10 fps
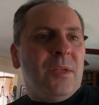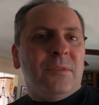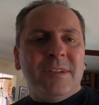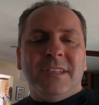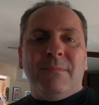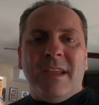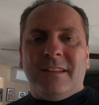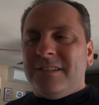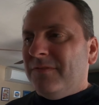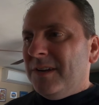The reason I'm
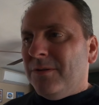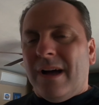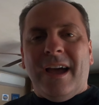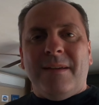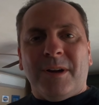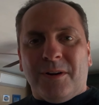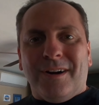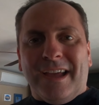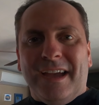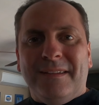making this video, I am a
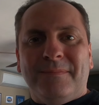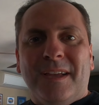car guy,